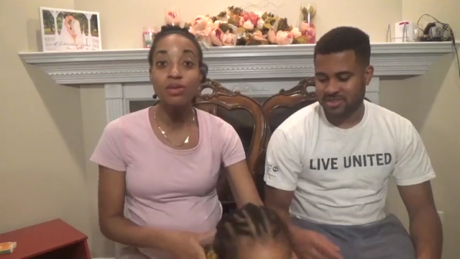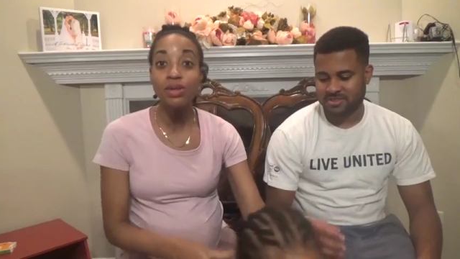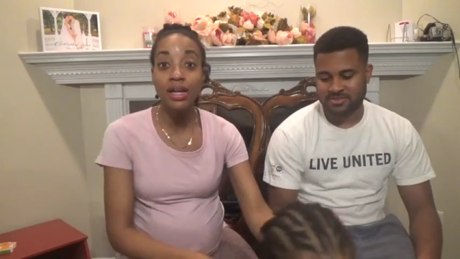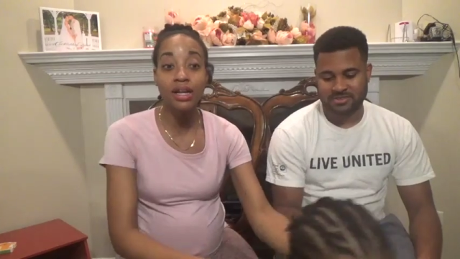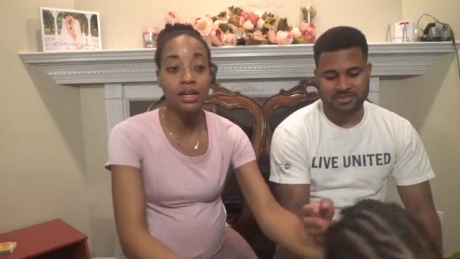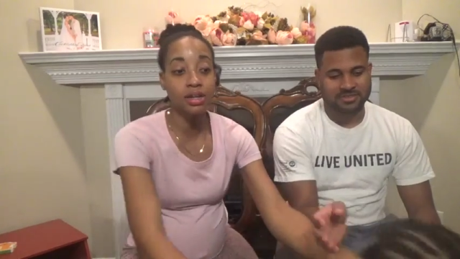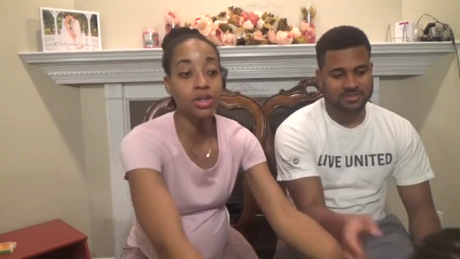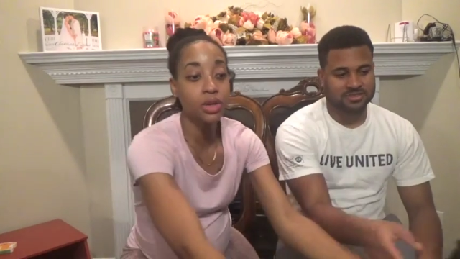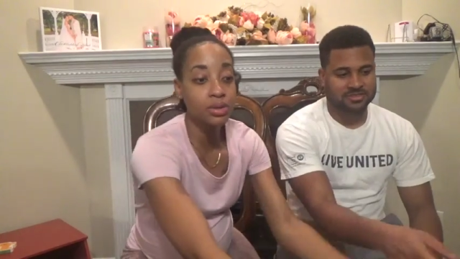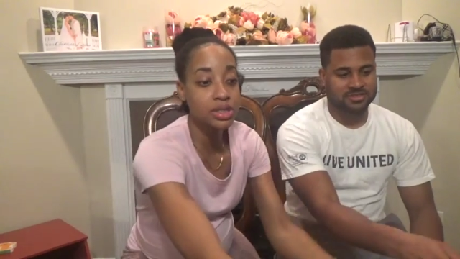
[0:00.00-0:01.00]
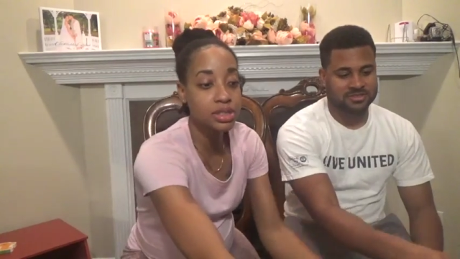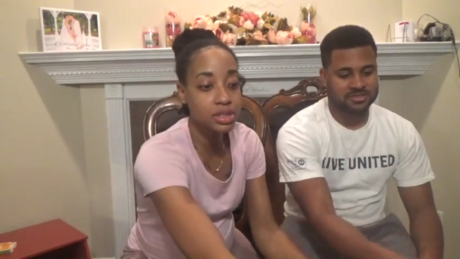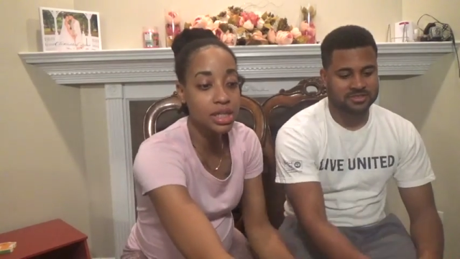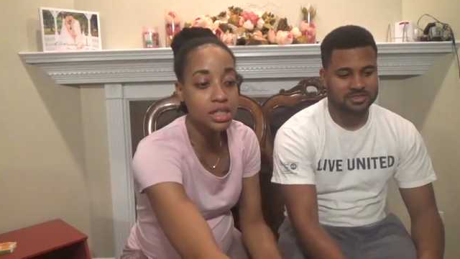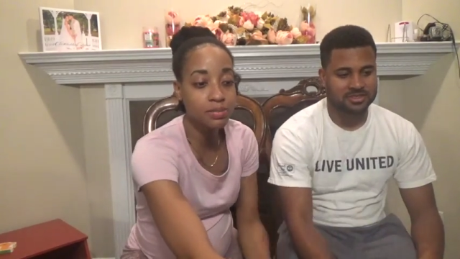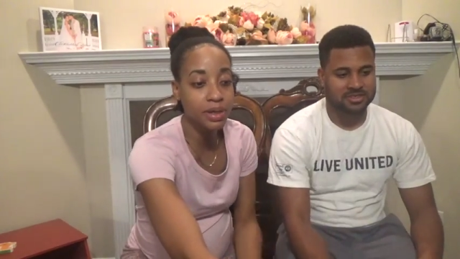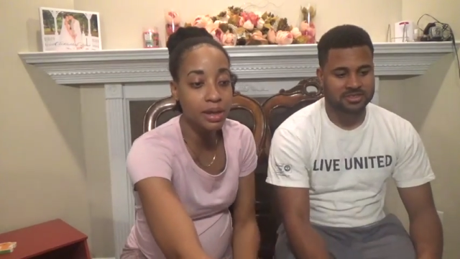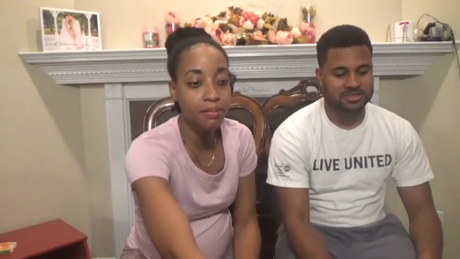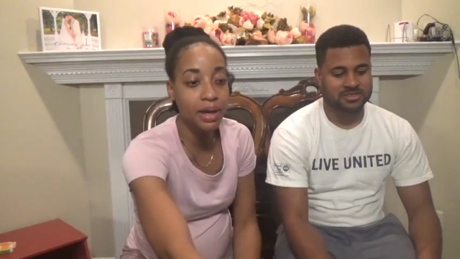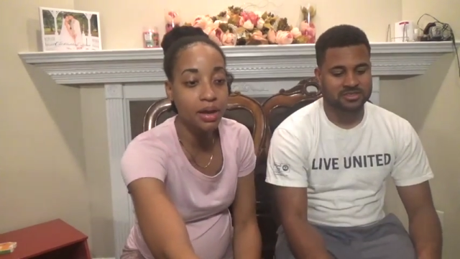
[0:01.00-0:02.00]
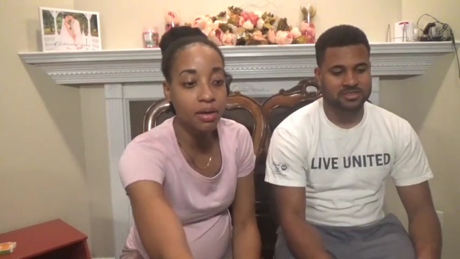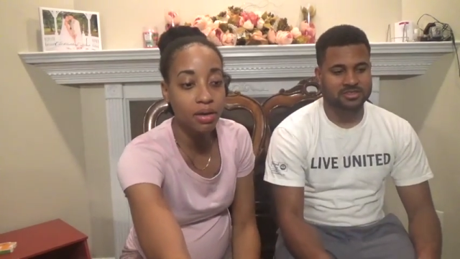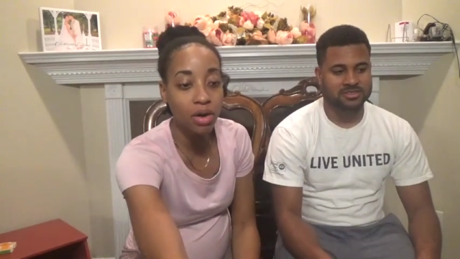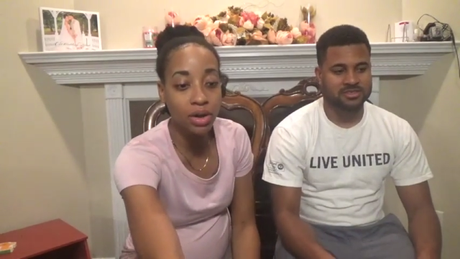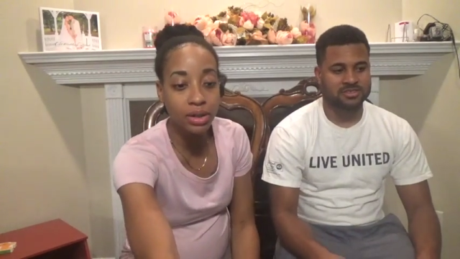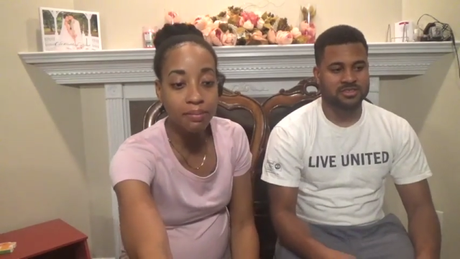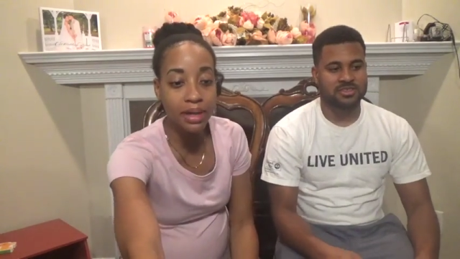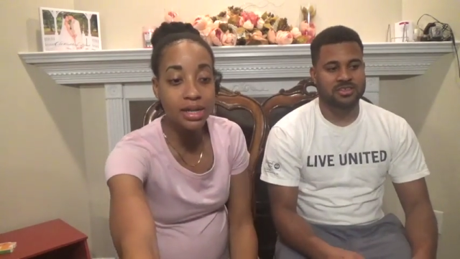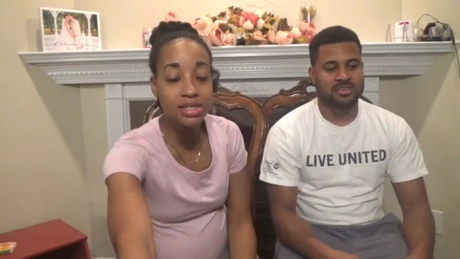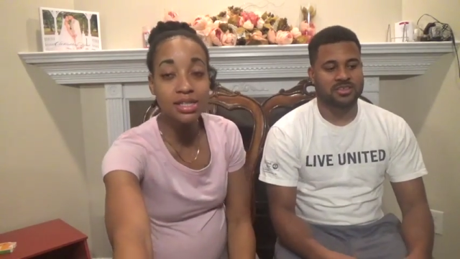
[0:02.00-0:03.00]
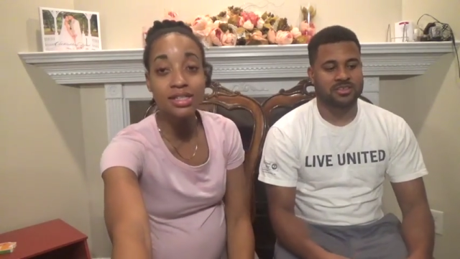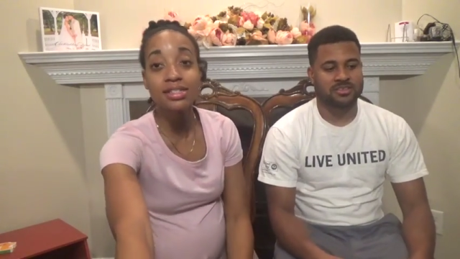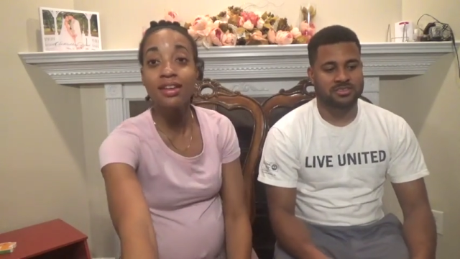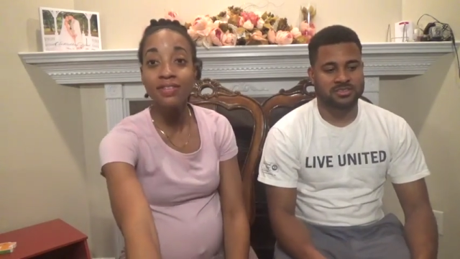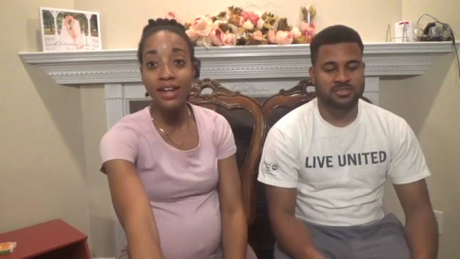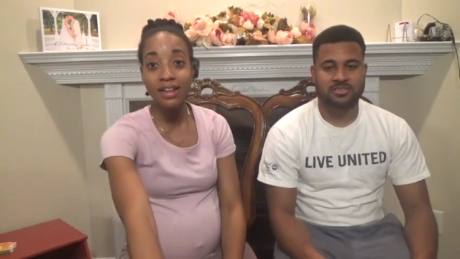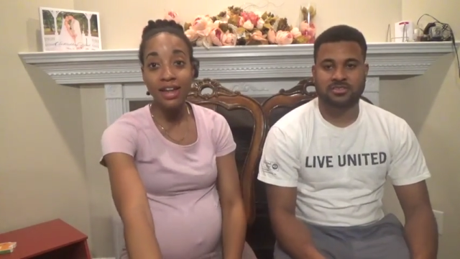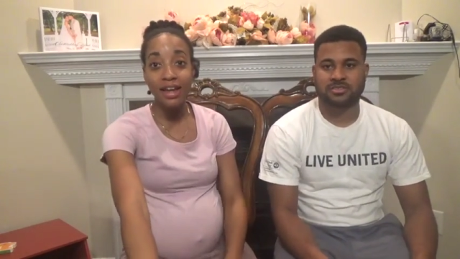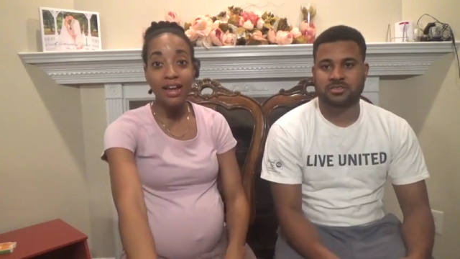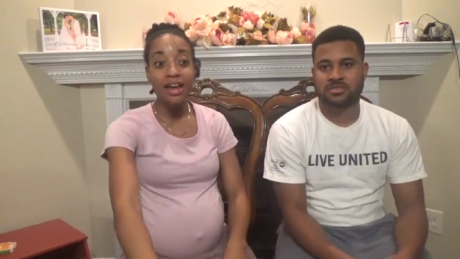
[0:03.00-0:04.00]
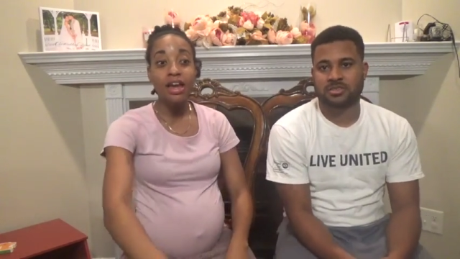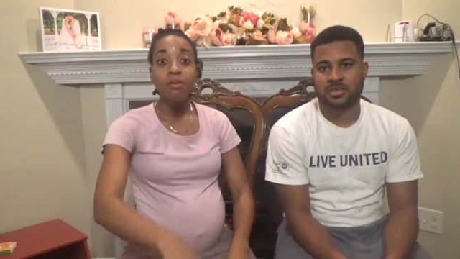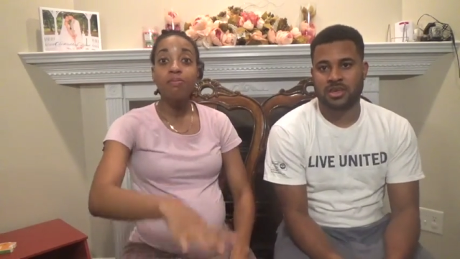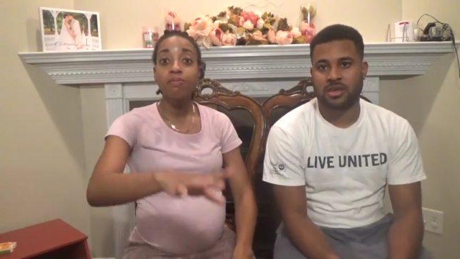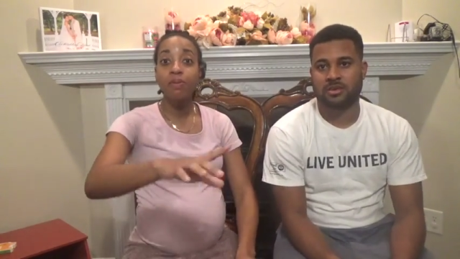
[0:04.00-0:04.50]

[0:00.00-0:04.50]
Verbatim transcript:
Speaker 1: were trying to, you know, teach me about all the medicines and stuff like that. Yeah.